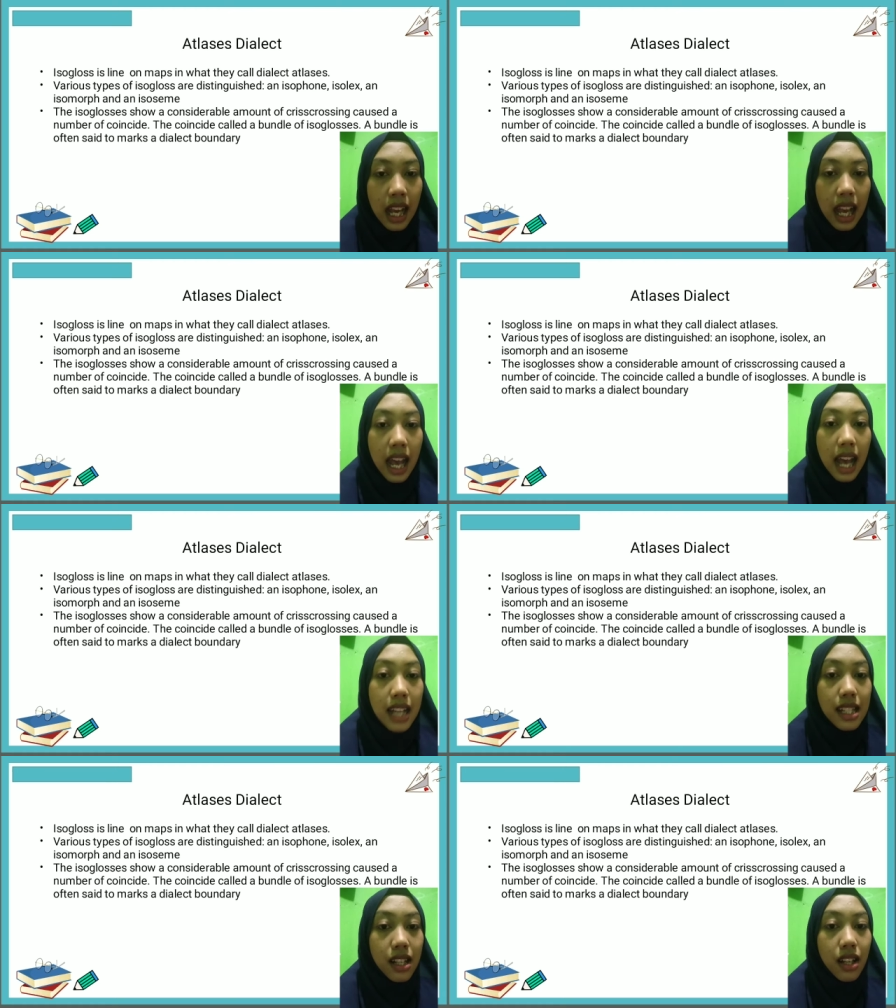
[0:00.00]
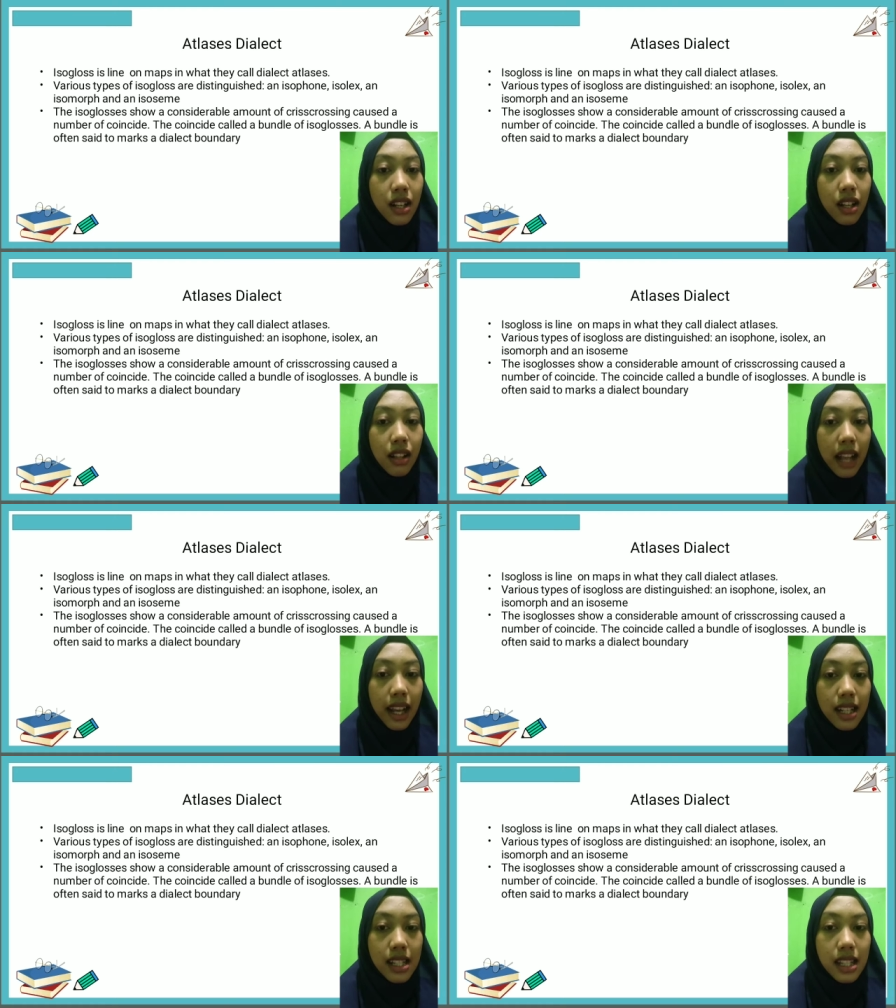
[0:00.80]

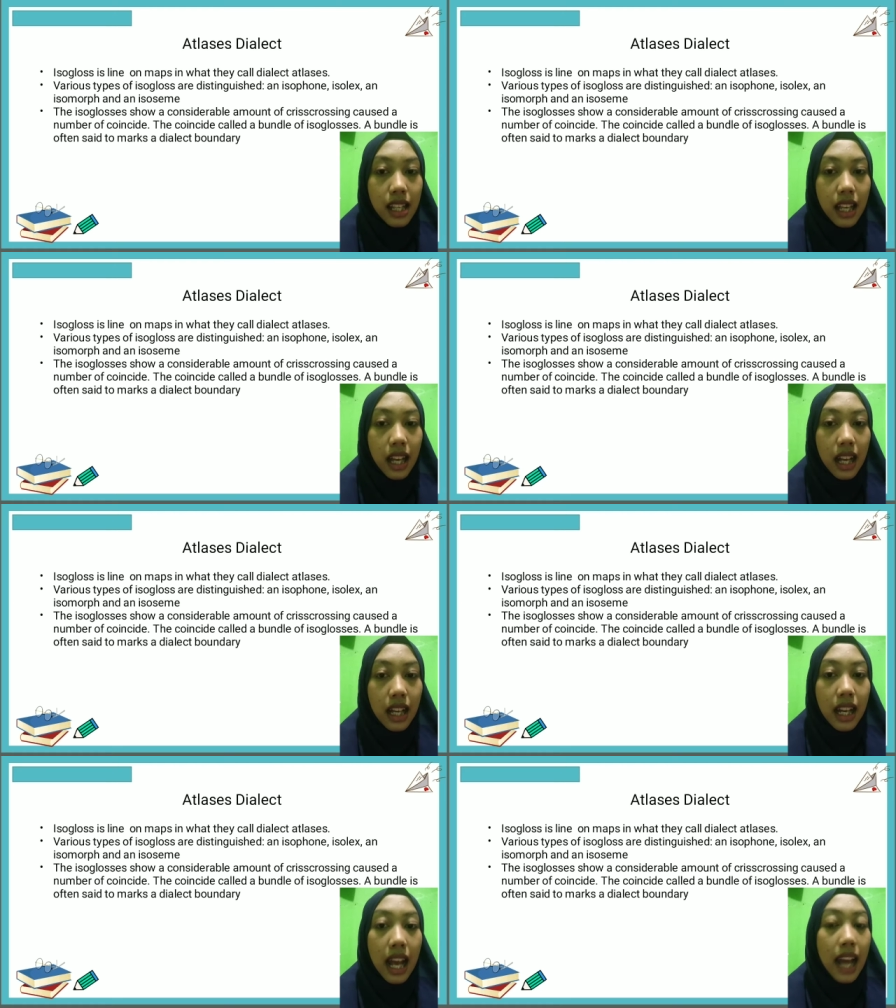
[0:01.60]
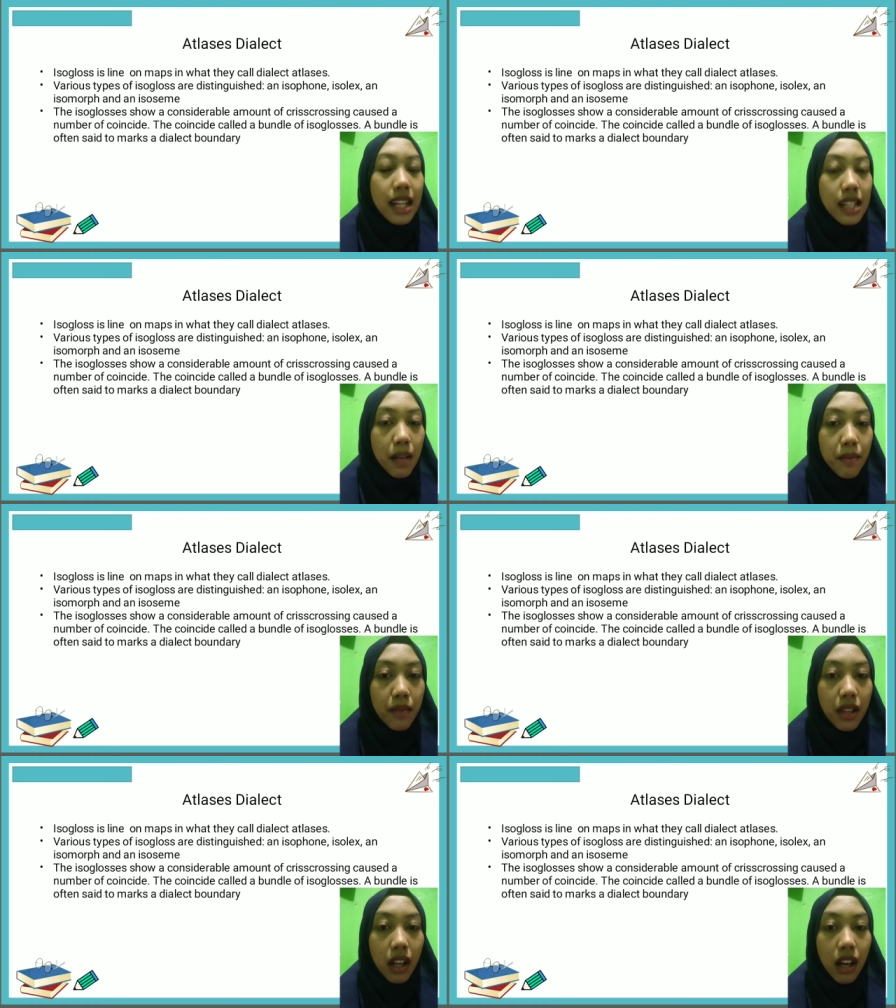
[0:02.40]
Isolex, an item
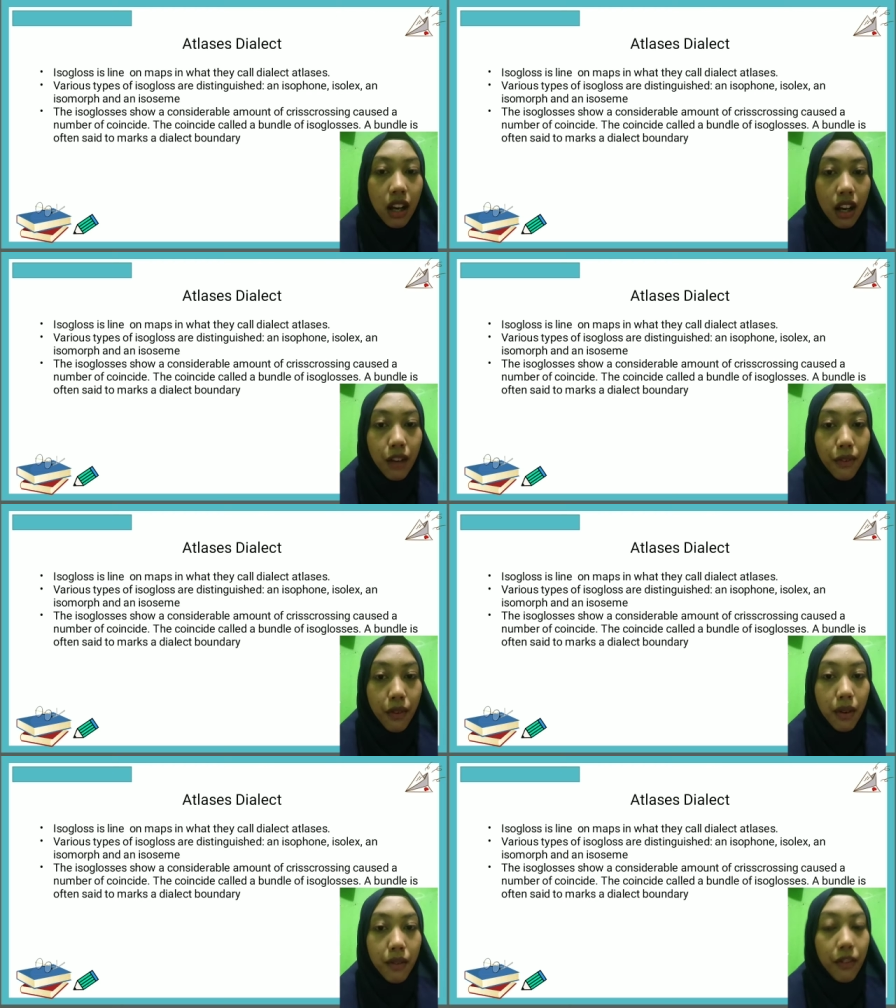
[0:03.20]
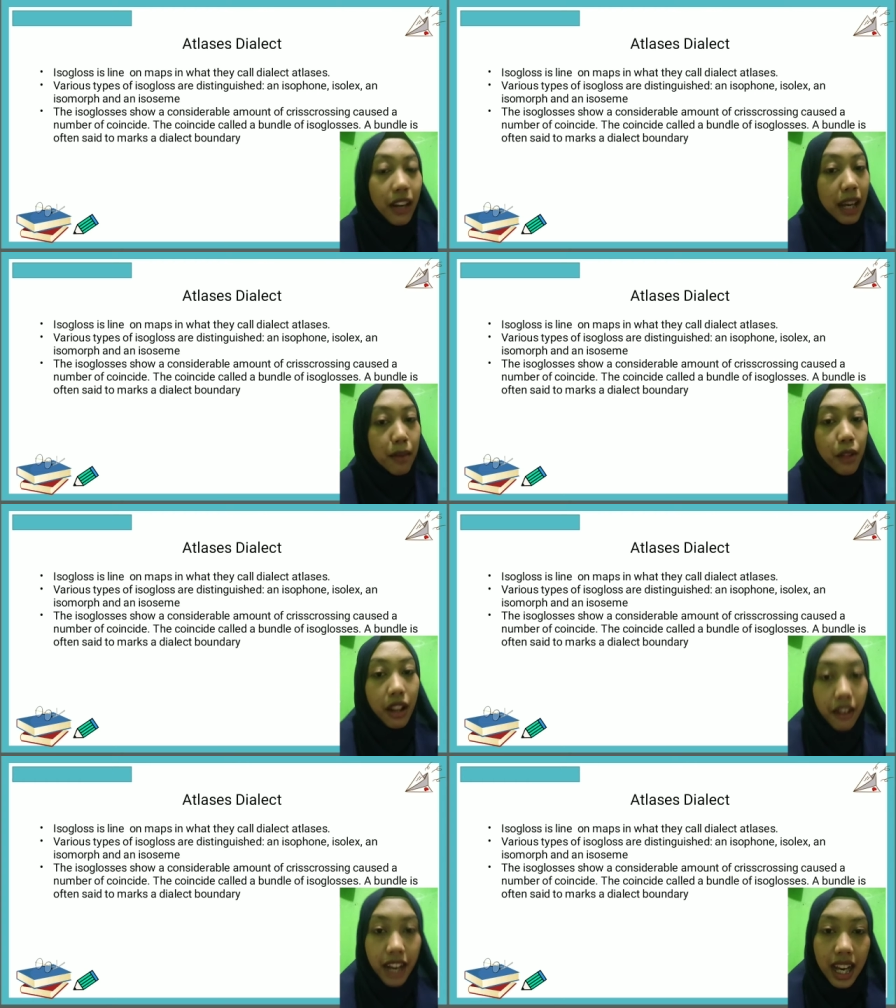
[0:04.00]
of
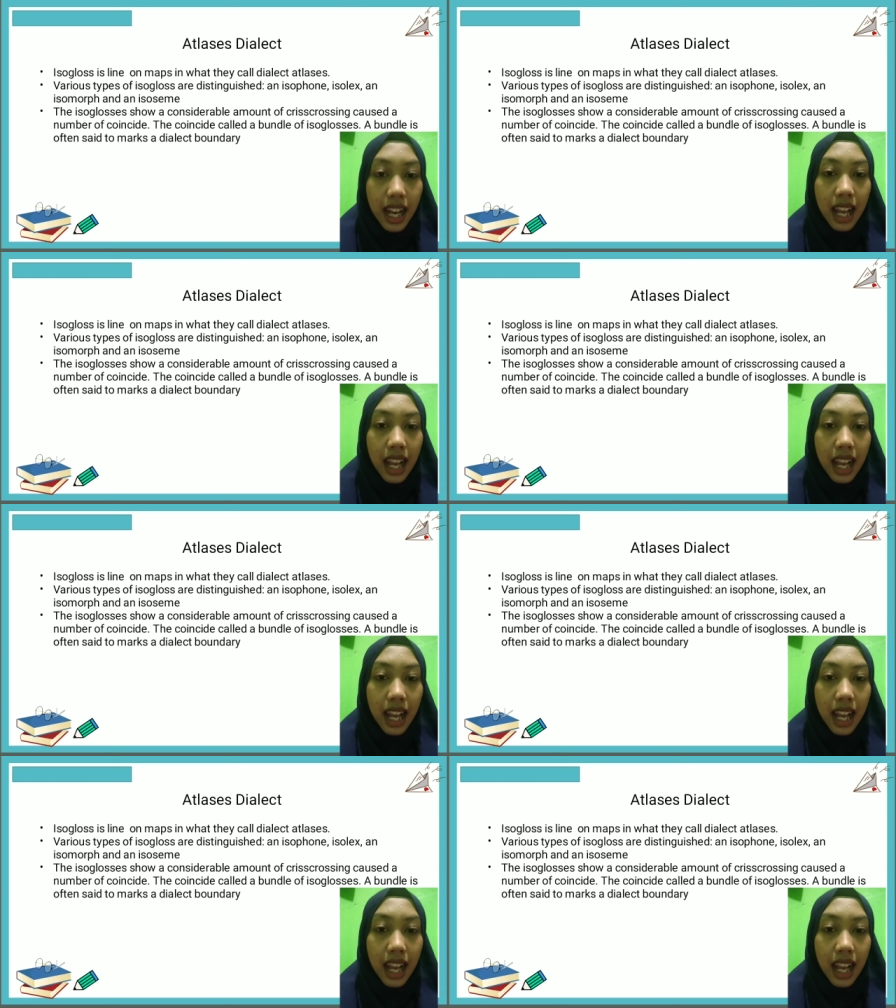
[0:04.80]
vocabulary,